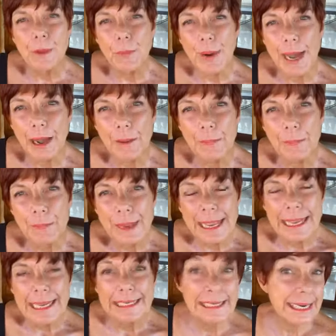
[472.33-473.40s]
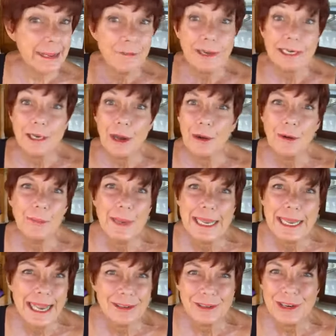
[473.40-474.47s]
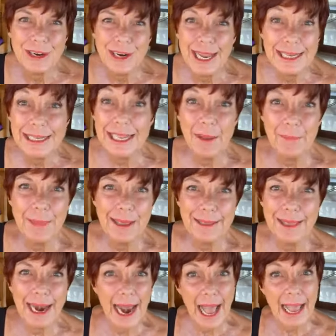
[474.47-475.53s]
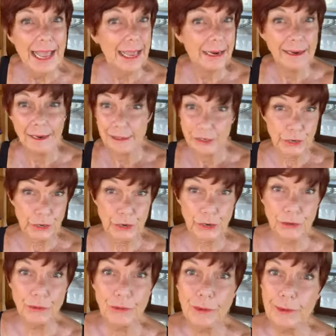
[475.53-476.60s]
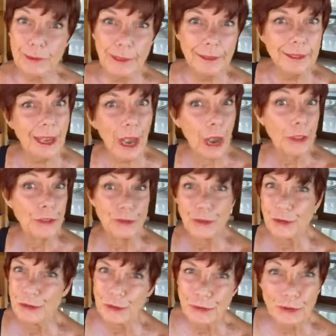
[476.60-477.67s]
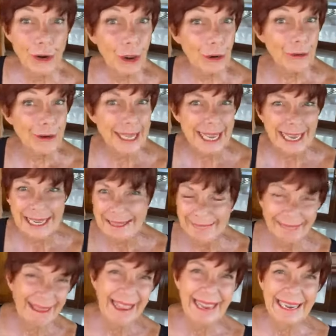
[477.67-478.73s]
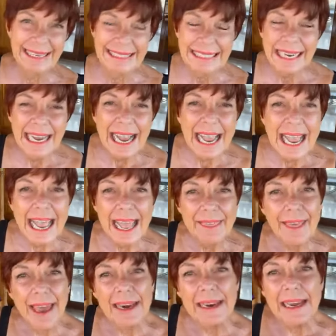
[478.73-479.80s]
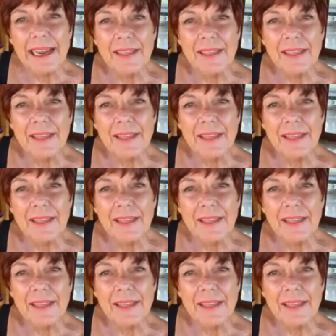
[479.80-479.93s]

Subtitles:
Well, Stephen told me yesterday something that I had a new learning thing, that